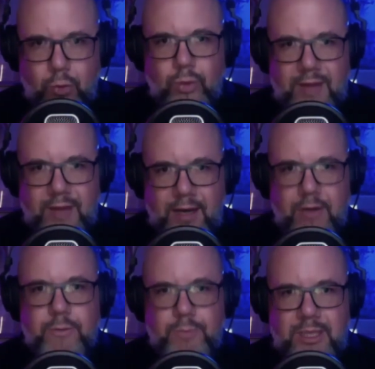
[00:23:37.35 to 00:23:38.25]

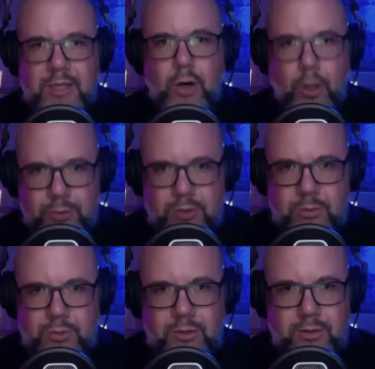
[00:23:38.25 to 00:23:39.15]
without being
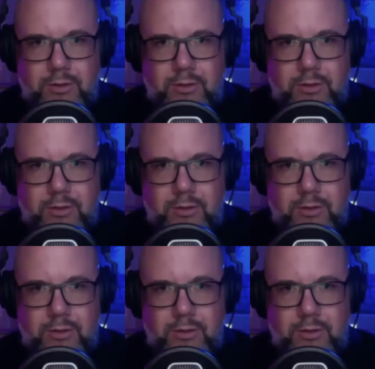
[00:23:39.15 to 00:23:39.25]
optimal,